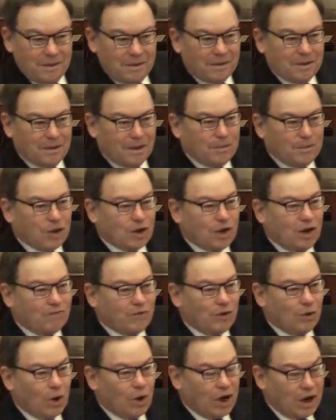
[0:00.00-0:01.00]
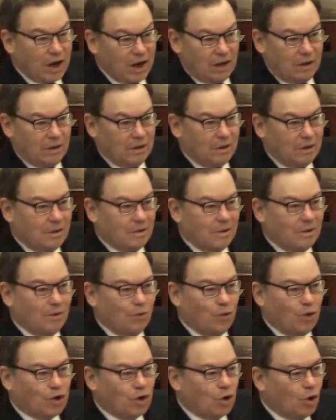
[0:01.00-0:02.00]
Let me give you a hint.
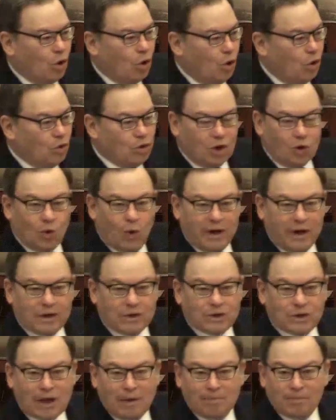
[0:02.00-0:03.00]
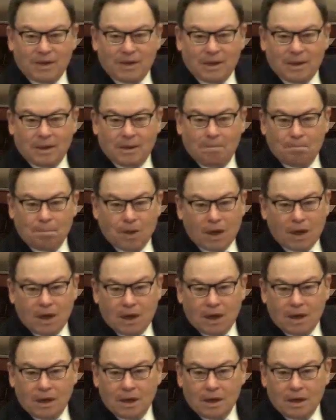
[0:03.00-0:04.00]
When you're on your way to something
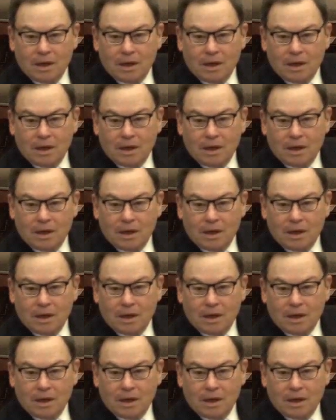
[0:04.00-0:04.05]
big